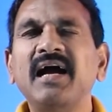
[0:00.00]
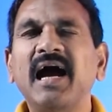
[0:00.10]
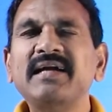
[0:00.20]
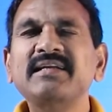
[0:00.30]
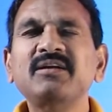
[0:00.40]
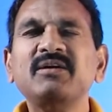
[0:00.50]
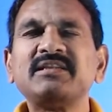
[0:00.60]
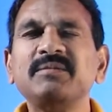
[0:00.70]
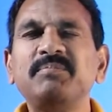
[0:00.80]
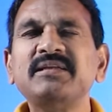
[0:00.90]
and then you are
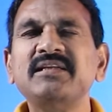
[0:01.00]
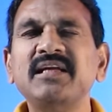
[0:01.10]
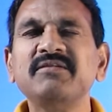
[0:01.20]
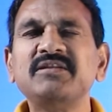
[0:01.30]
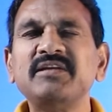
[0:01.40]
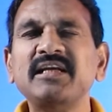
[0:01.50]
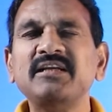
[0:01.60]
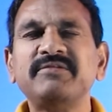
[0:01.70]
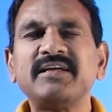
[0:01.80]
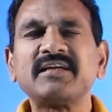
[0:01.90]
simply sitting without
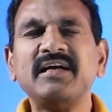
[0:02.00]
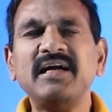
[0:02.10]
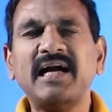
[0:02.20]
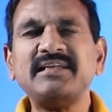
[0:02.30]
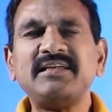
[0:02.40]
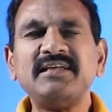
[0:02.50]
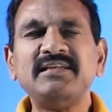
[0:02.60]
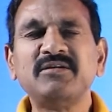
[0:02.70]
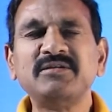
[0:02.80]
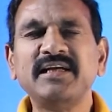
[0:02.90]
any work and sit
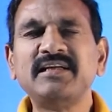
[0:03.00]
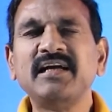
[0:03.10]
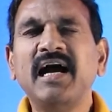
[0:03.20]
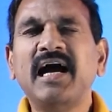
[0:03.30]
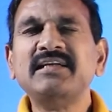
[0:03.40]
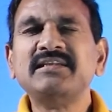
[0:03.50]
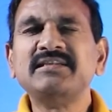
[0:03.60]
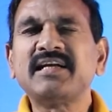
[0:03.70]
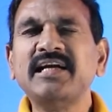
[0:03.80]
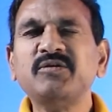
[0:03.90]
down there
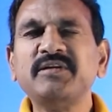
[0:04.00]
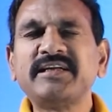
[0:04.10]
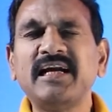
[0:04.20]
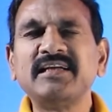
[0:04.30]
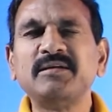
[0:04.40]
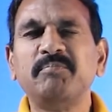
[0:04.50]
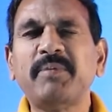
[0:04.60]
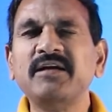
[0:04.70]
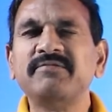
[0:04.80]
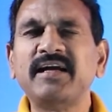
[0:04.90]
and try to recollect the
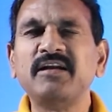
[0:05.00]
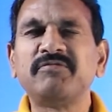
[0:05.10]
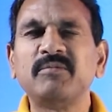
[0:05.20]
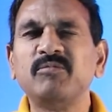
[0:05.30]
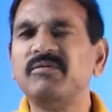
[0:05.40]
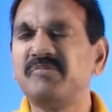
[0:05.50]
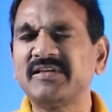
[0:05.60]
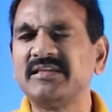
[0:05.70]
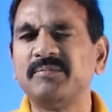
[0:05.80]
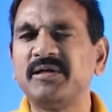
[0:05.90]
pi value from
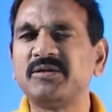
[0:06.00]
first number